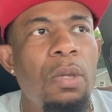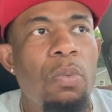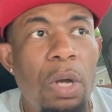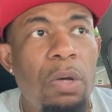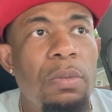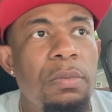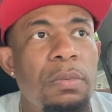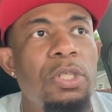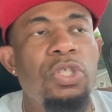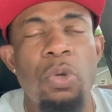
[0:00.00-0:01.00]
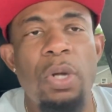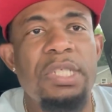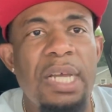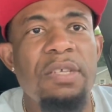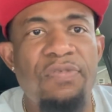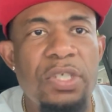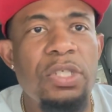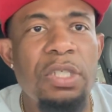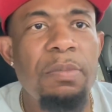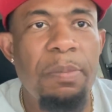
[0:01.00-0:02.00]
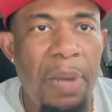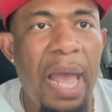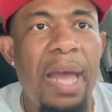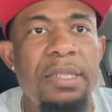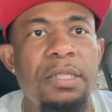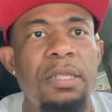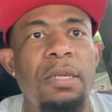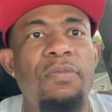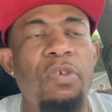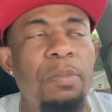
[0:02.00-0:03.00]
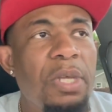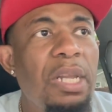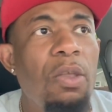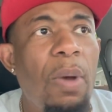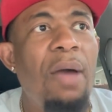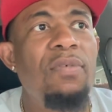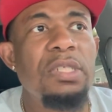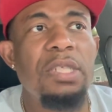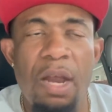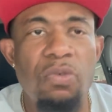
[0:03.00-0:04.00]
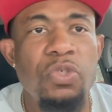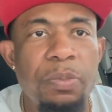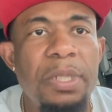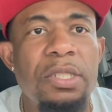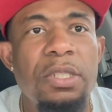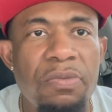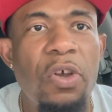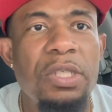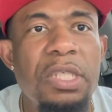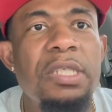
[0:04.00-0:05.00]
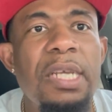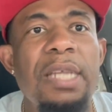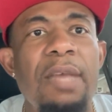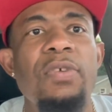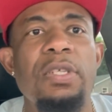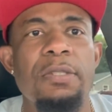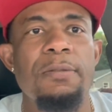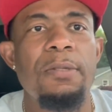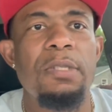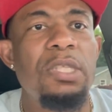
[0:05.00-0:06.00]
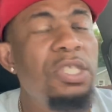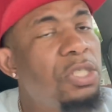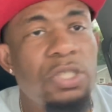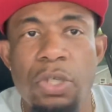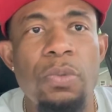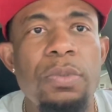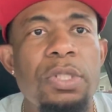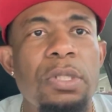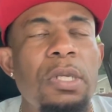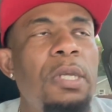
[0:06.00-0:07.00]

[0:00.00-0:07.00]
well, the torch has officially been passed from Canelo Alvarez to Errol Spence and Gervonta Tank Davis. This is huge.